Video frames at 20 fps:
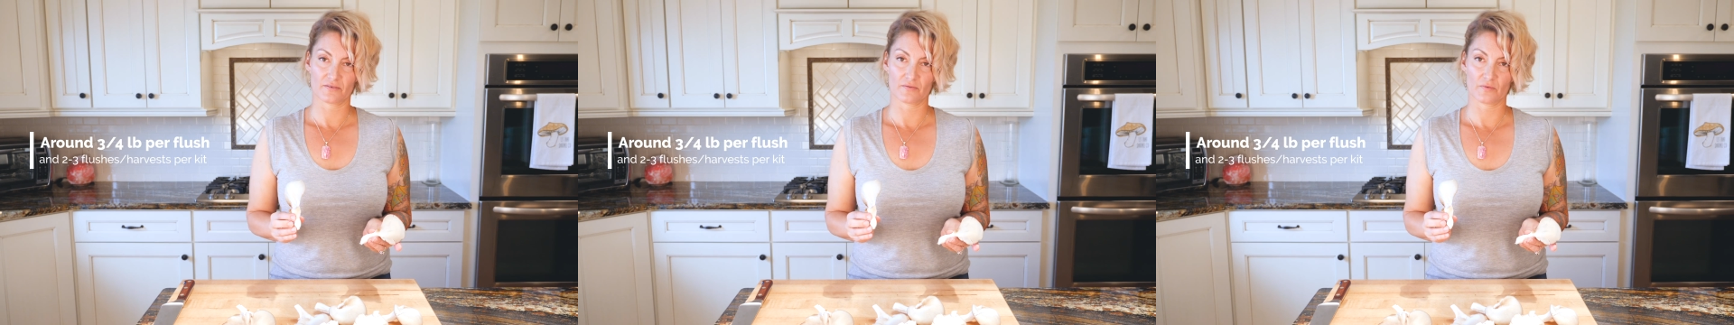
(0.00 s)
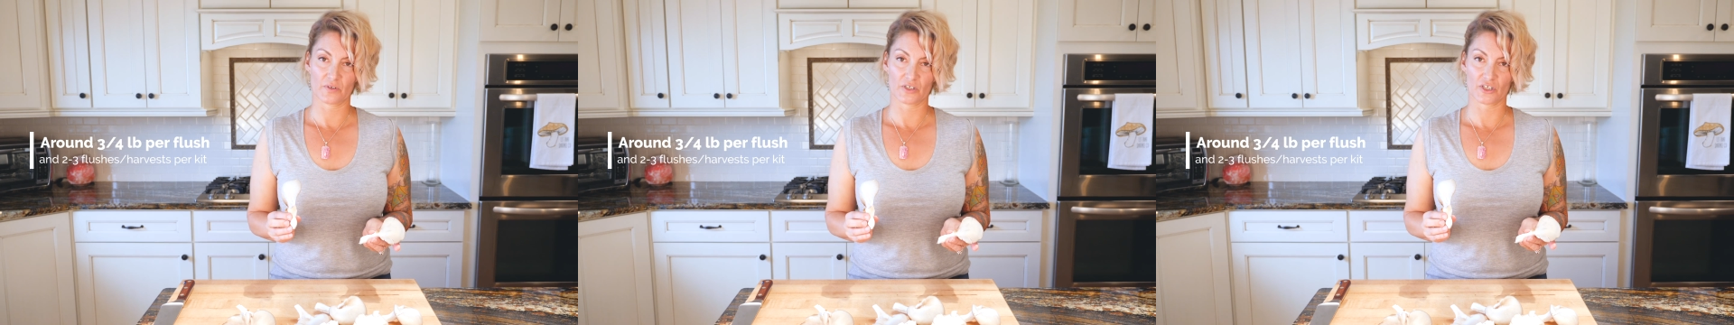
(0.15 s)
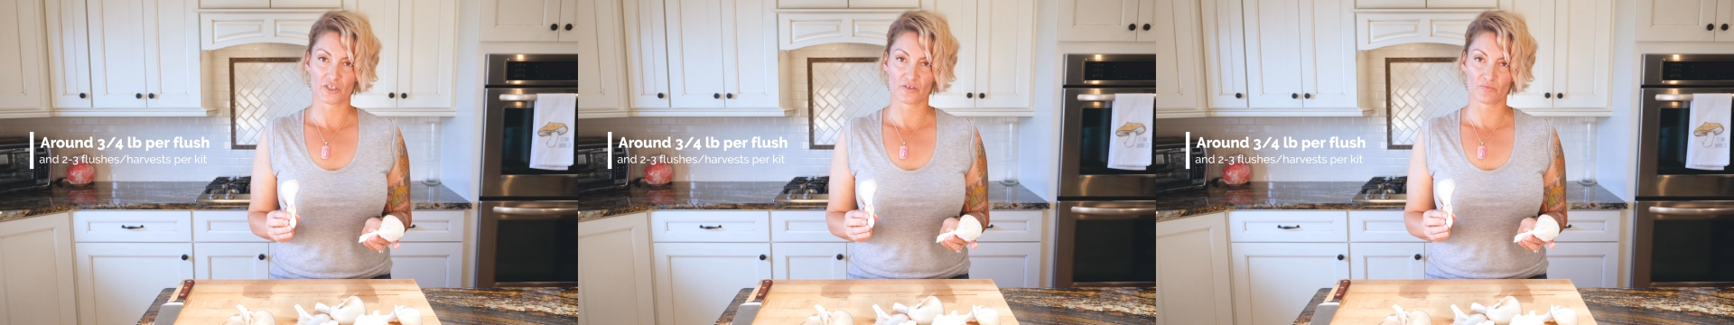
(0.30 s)

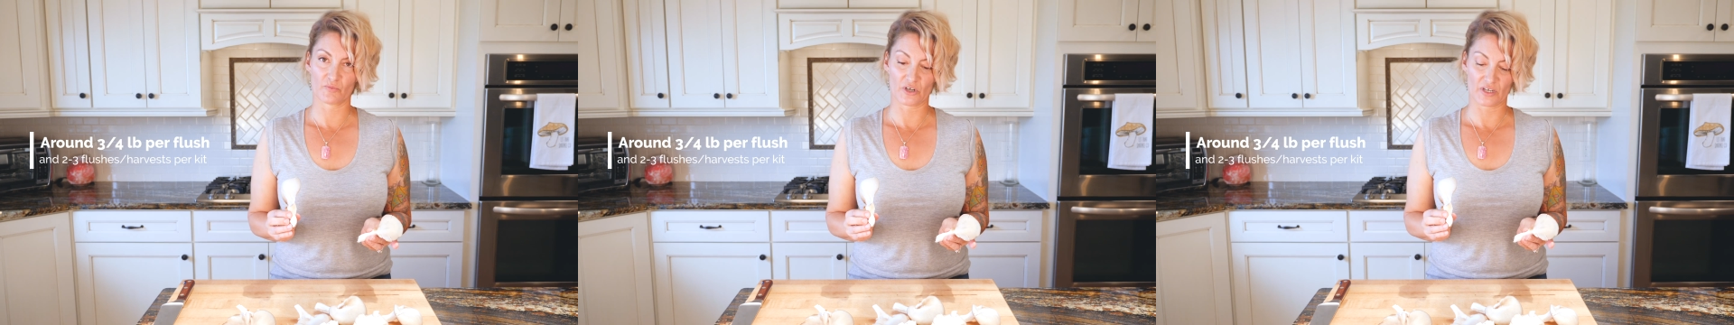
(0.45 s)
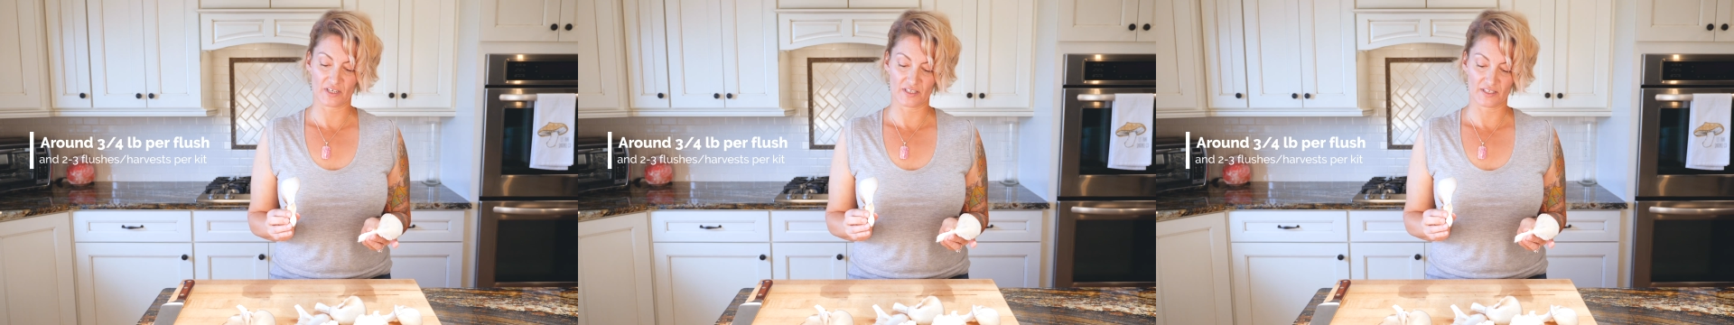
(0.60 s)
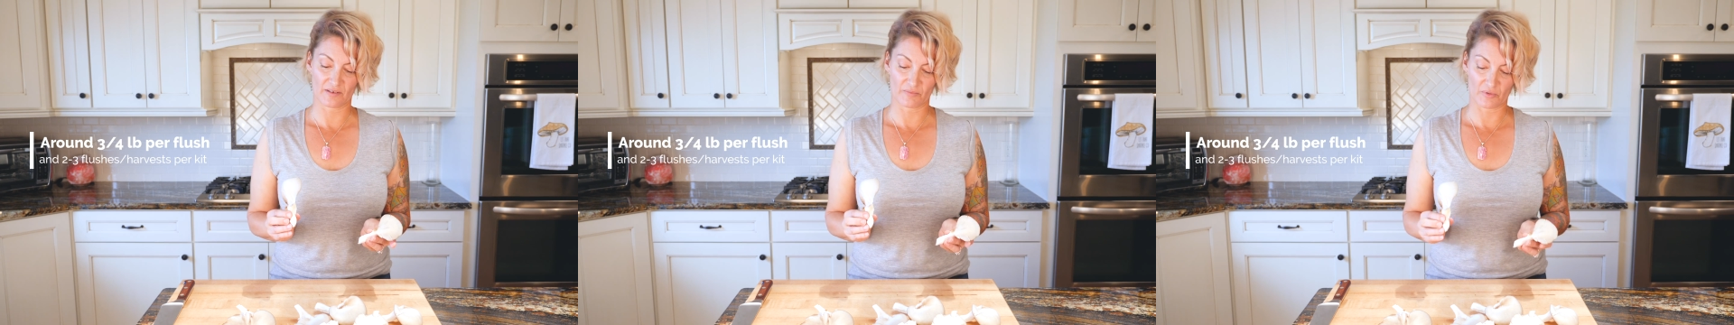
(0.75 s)
which is
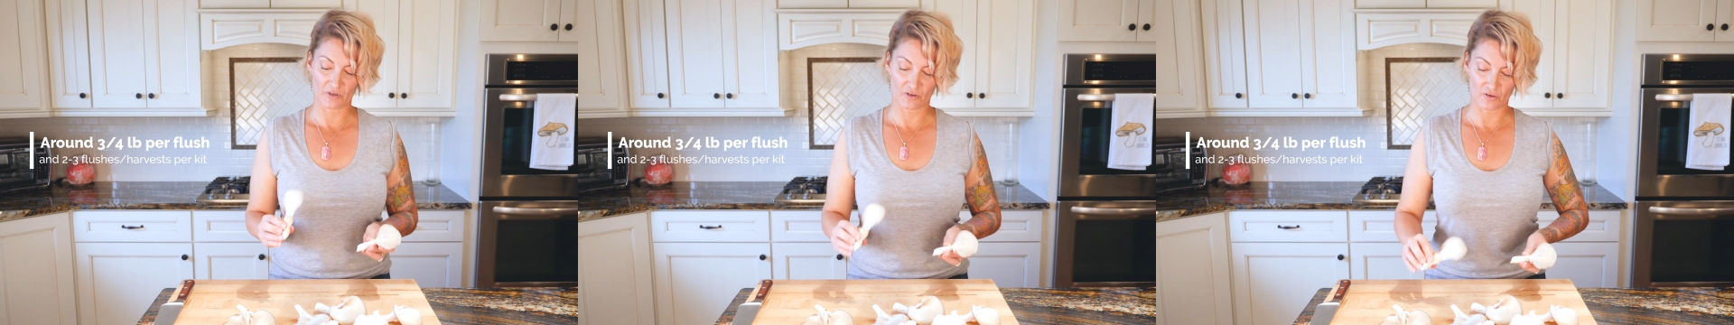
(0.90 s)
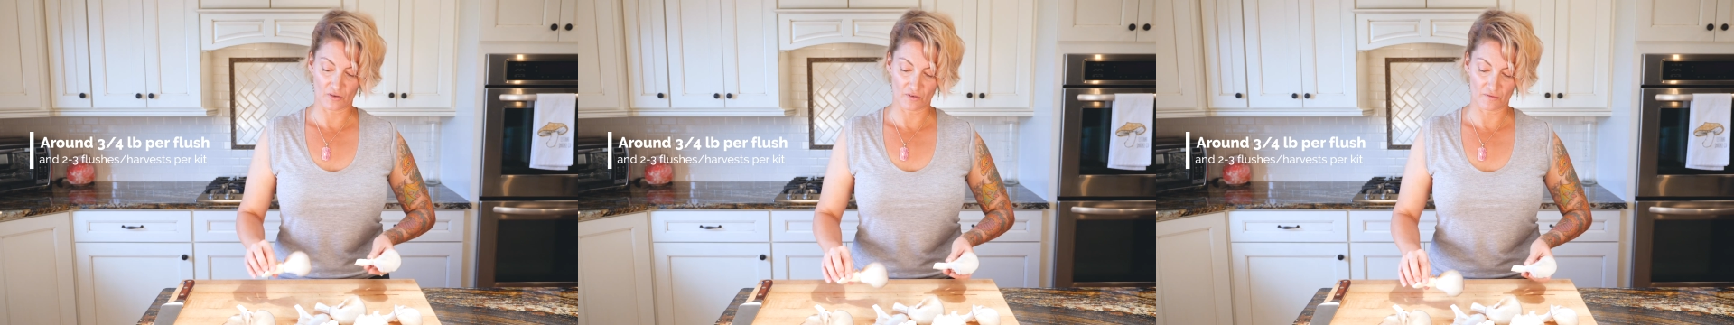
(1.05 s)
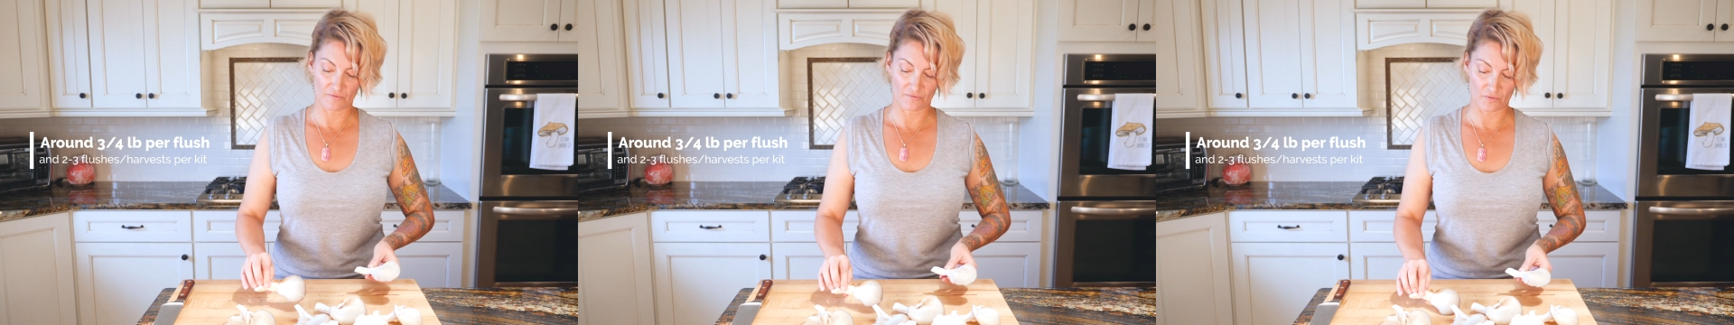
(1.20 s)
pretty
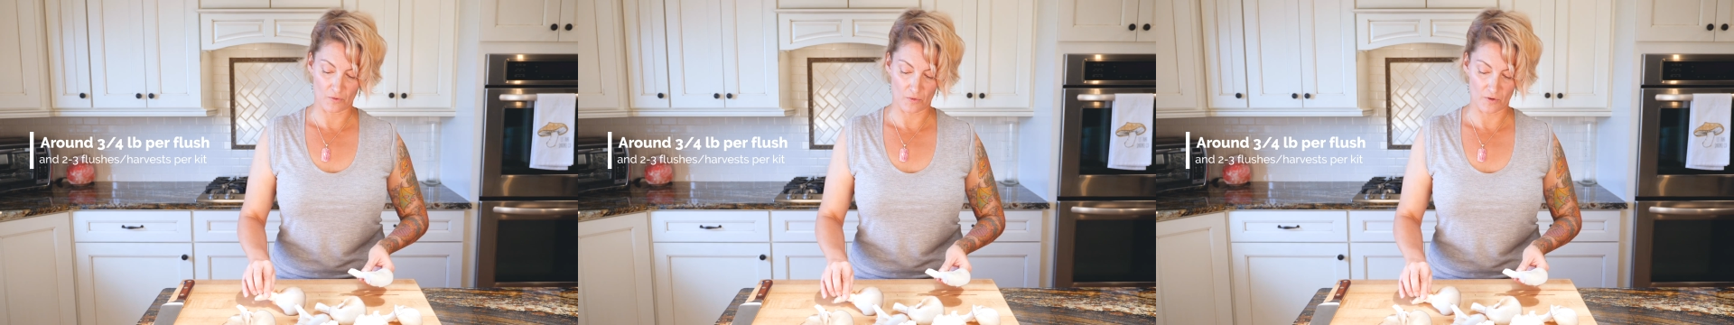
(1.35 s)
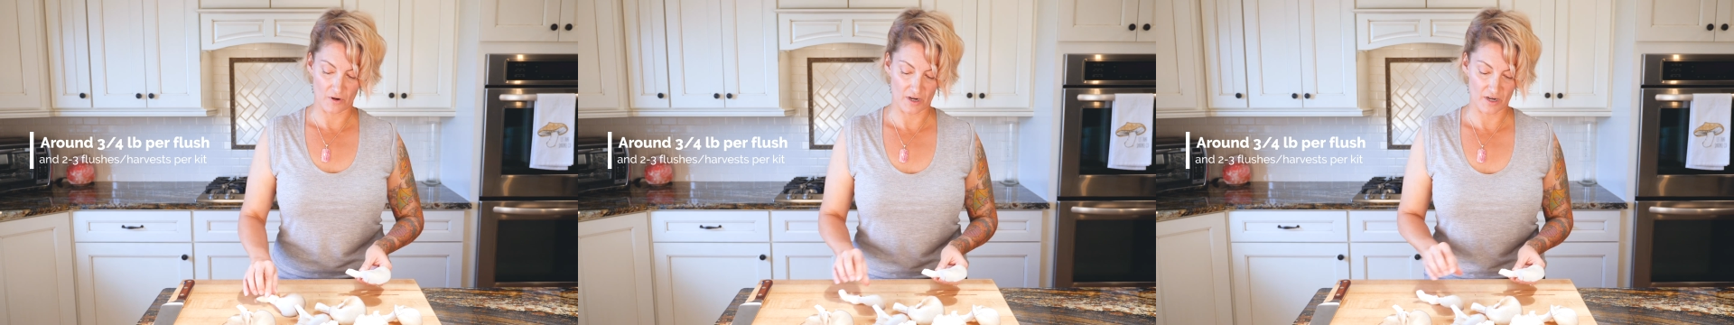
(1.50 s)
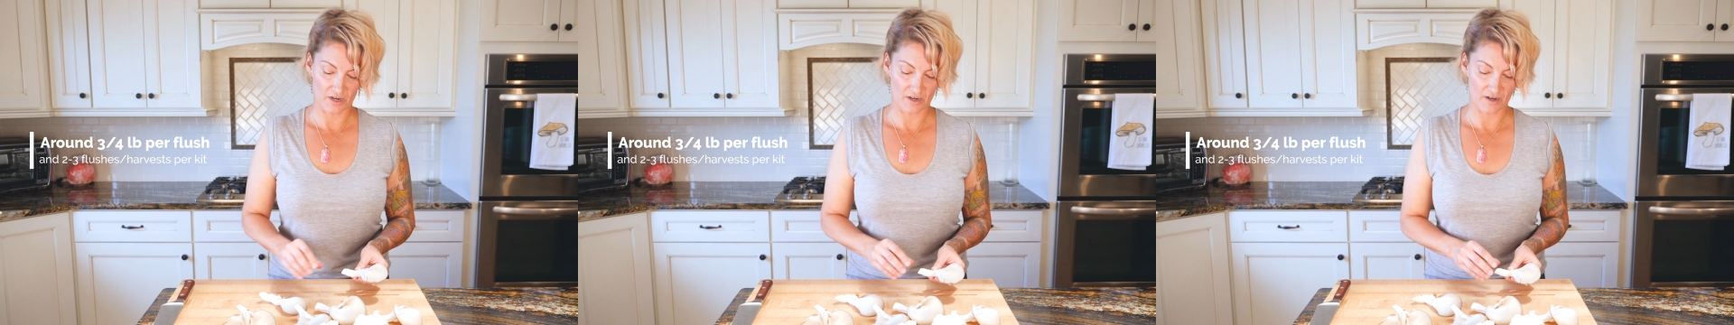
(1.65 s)
typical
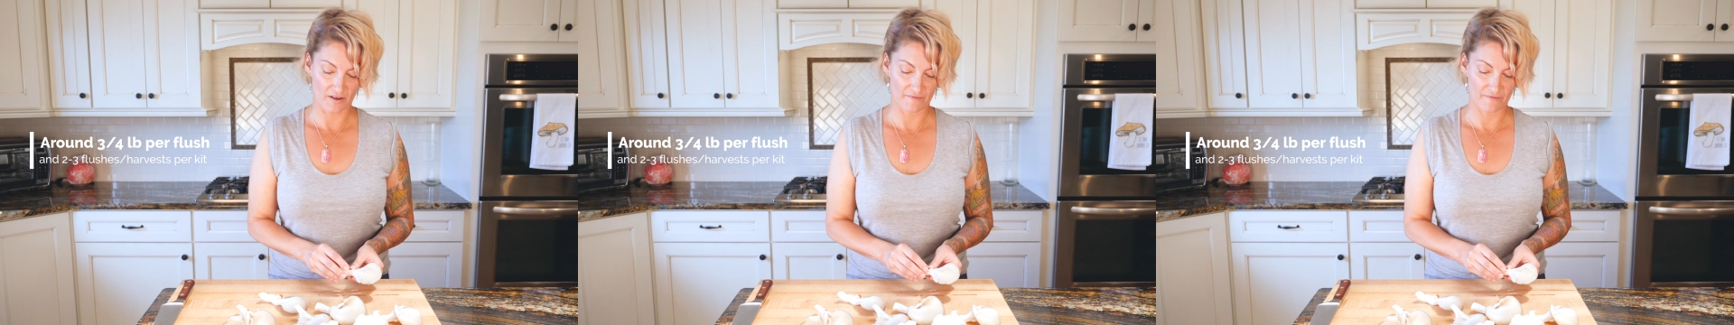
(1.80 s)
for